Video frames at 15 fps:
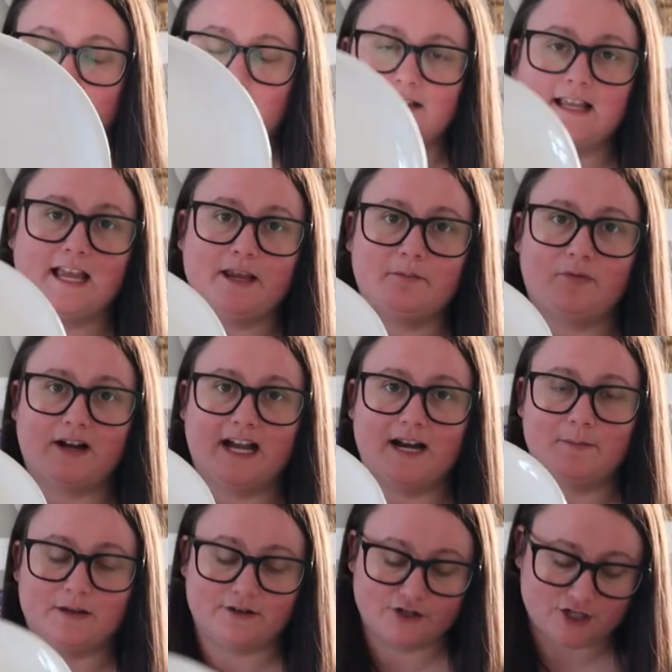Same
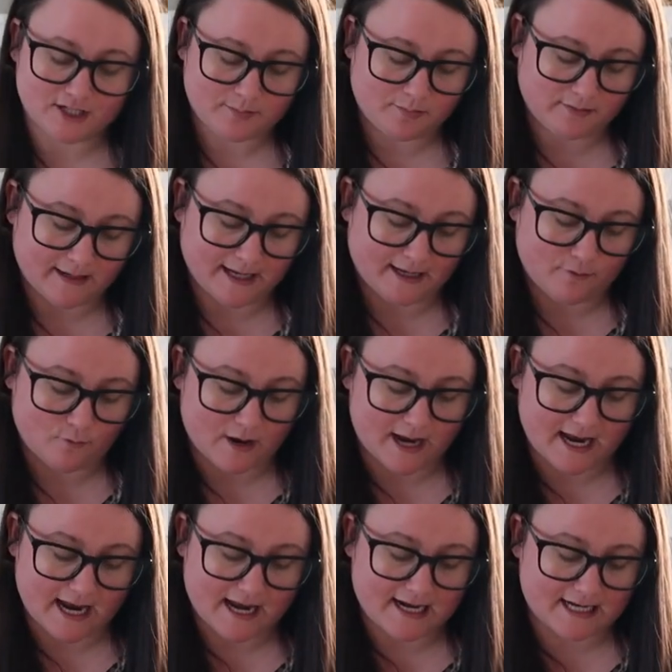brand, but they're just plain
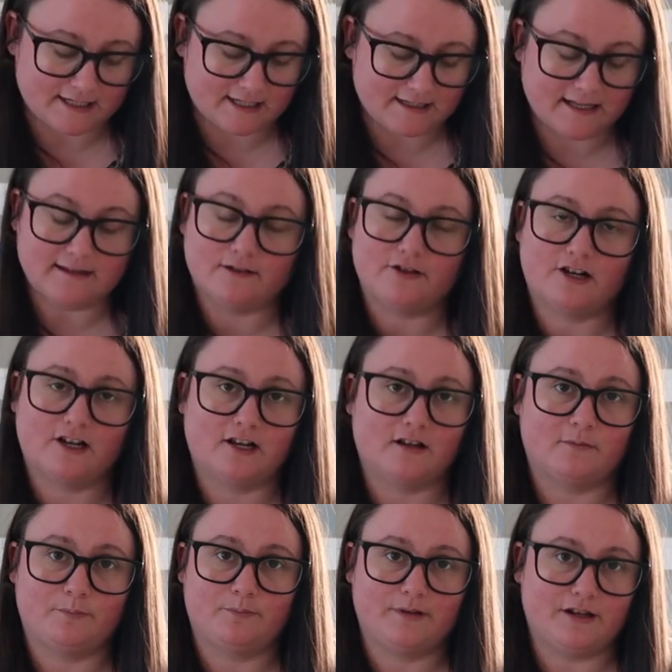white. And I just think that they're
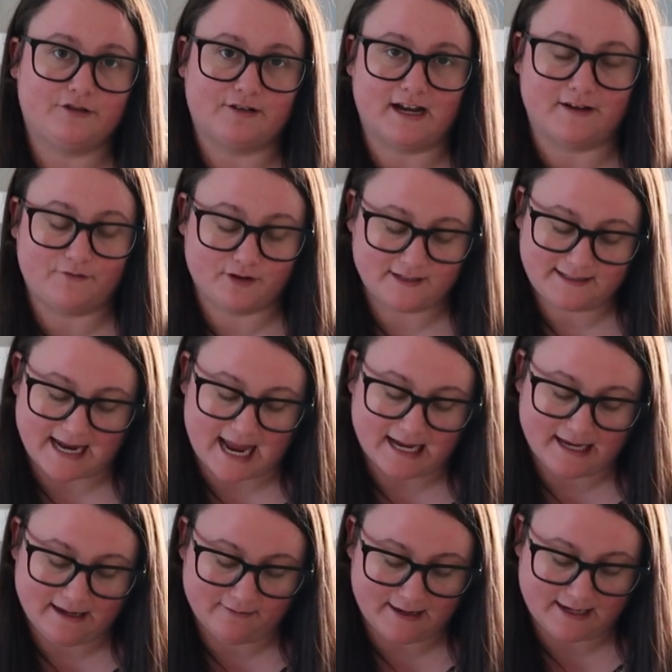gonna be great for
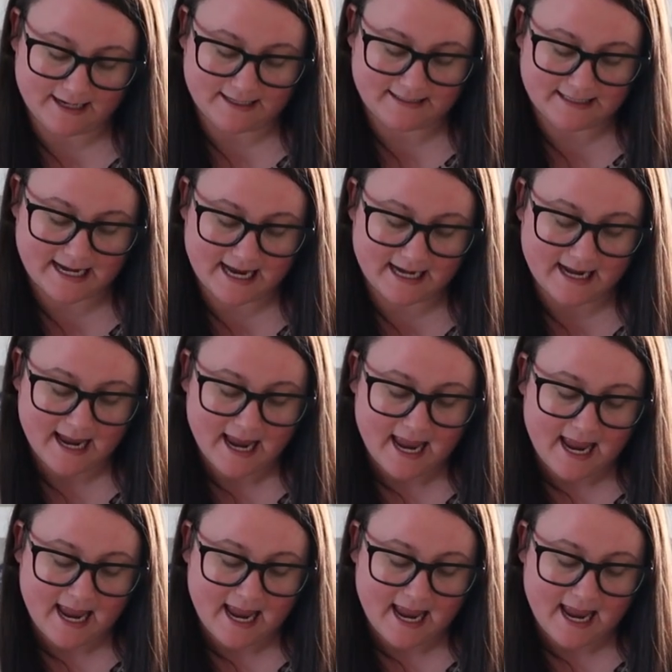stocking, like I said.